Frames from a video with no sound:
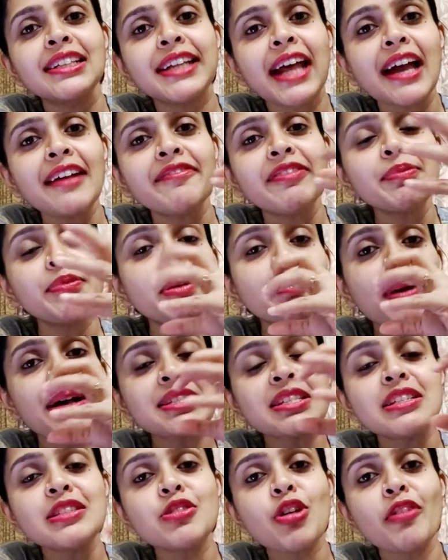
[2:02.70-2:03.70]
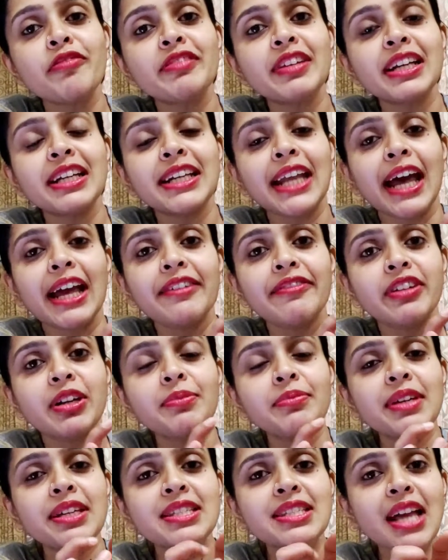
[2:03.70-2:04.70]
the diaphragm, the muscles of the
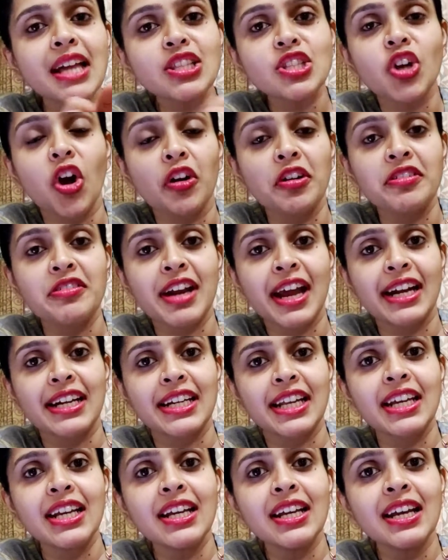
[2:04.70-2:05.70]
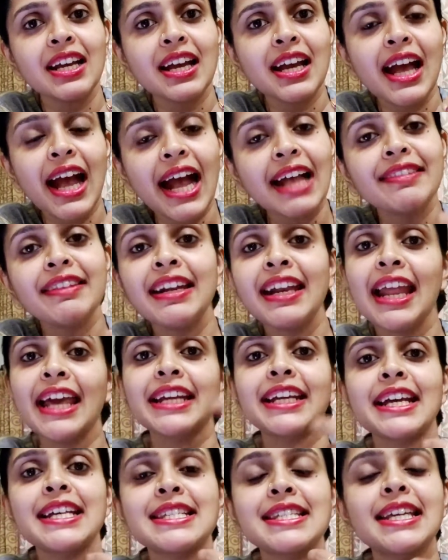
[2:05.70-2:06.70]
diaphragm, it starts contracting, and then
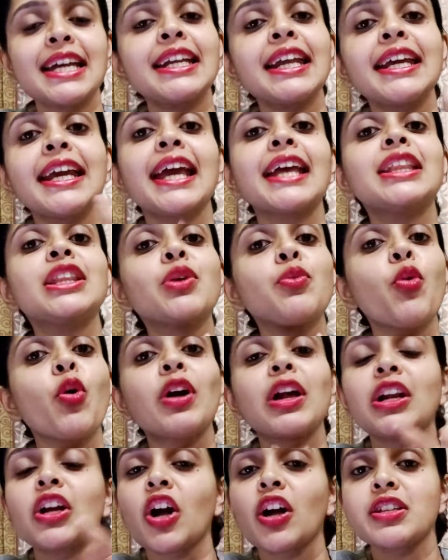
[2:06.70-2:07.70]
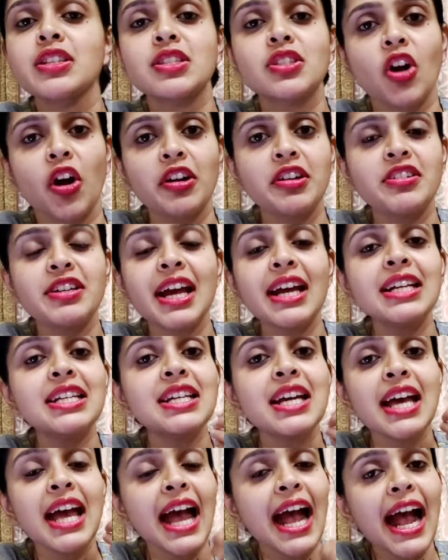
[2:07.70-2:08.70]
like I said again, the vocal cords
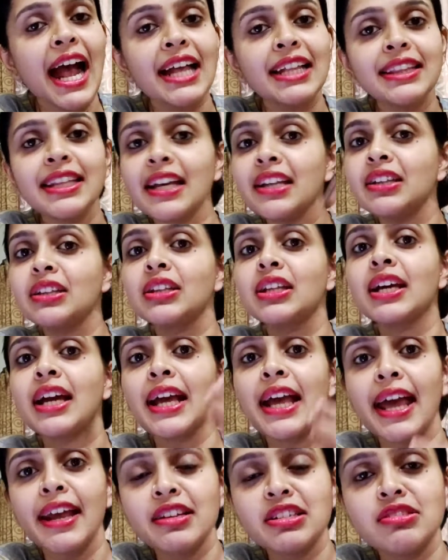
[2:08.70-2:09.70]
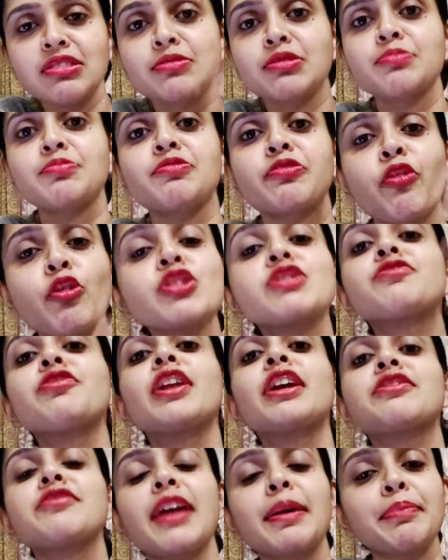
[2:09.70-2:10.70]
contract and then the air is
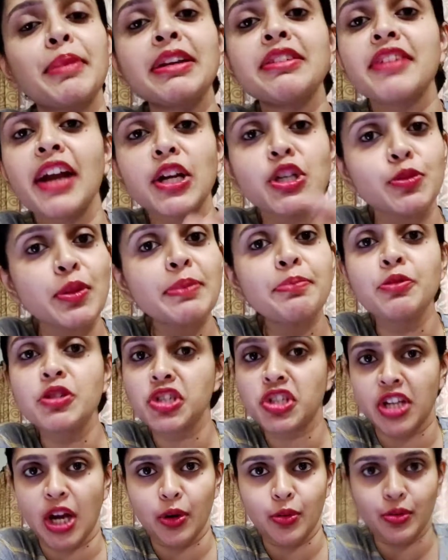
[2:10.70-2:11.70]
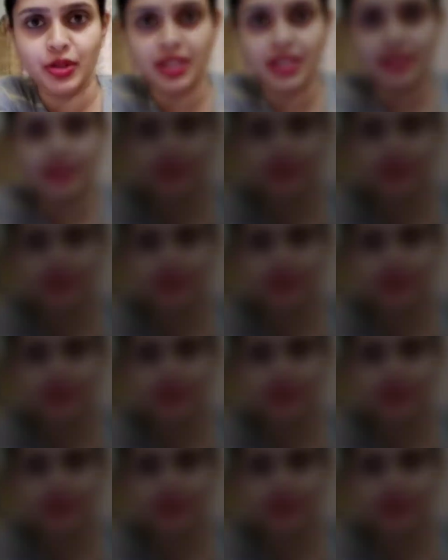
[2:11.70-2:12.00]
forcefully being tried to be pushed out.